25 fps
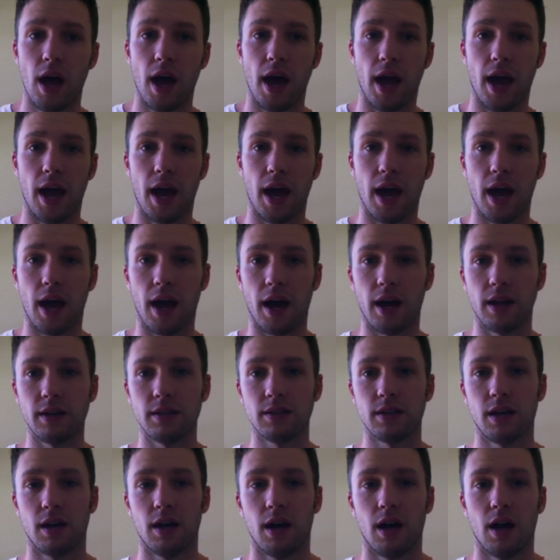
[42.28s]

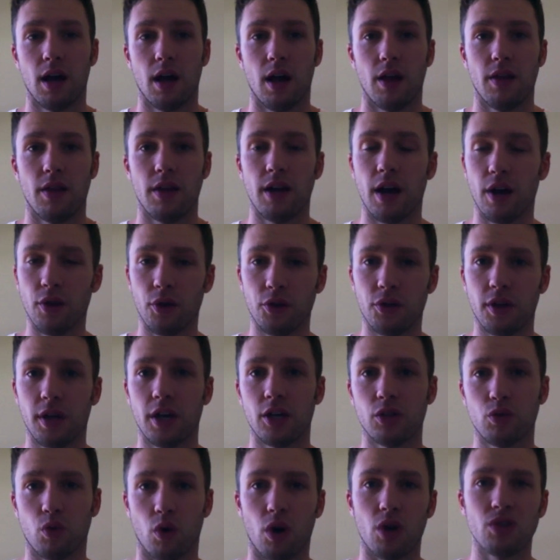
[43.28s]
And the other
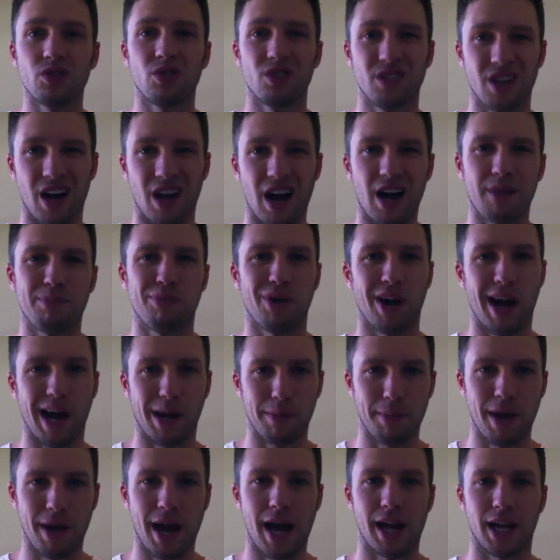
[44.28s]
thing is we'll also talk
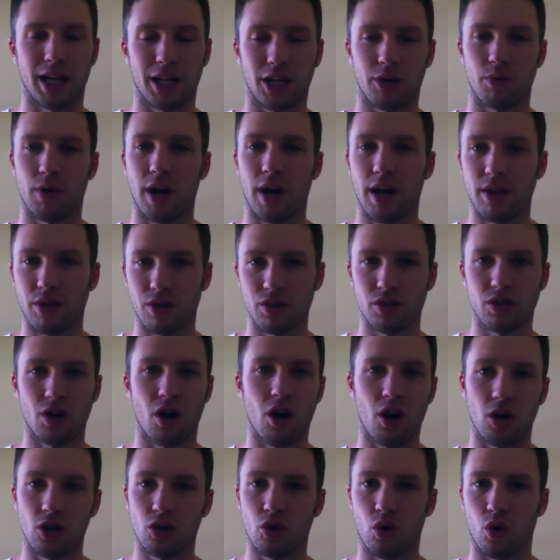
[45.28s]
pragmatically, right? There's the
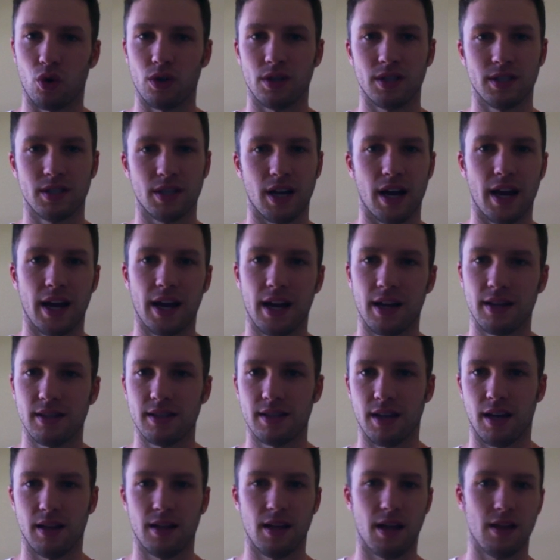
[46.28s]
hardcore
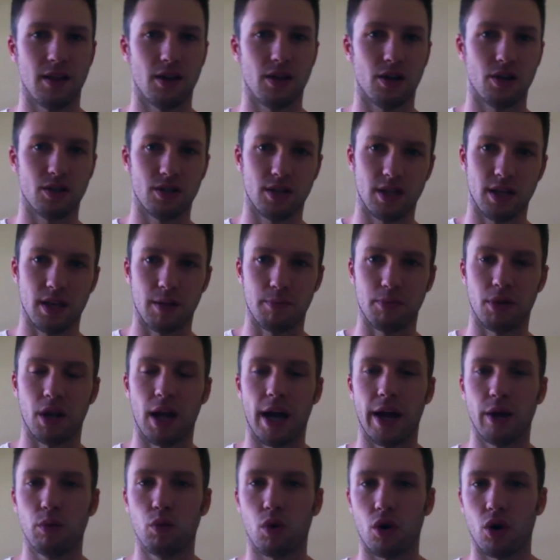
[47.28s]
science and then there's the
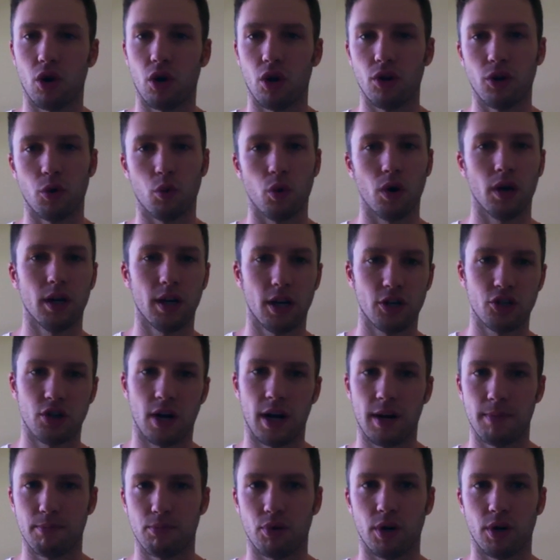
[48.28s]
applied world, and we're going to
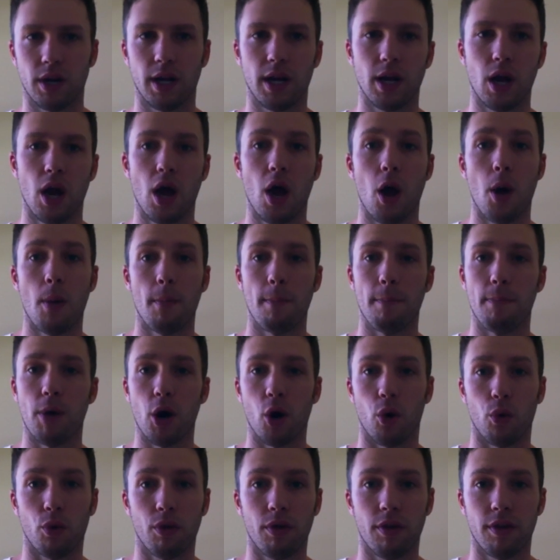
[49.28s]
try to bring
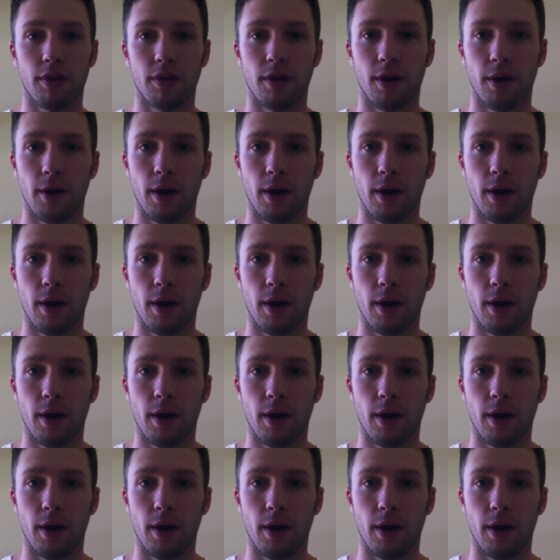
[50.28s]
both.